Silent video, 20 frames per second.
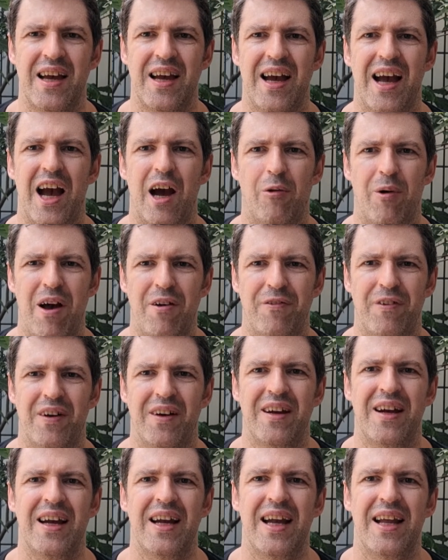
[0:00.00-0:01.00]
However,
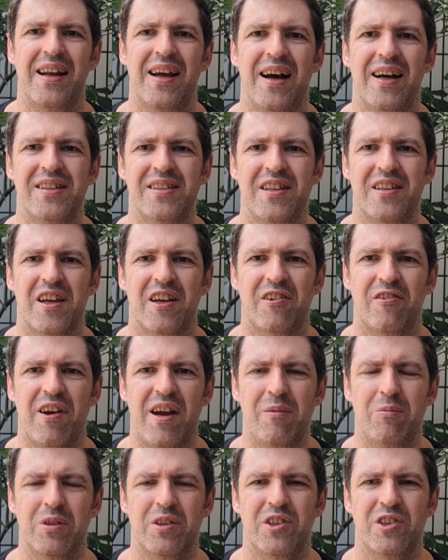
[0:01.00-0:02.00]
in Under the
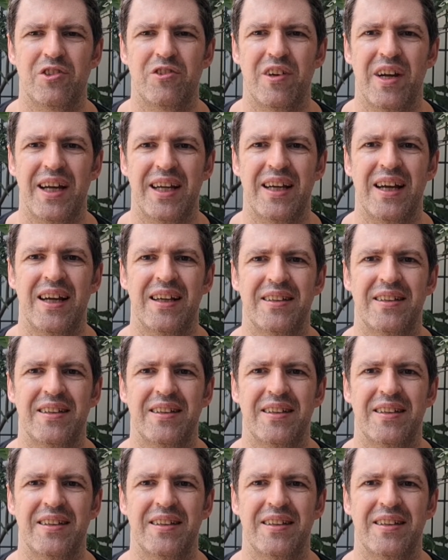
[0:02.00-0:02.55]
Greenwood Tree,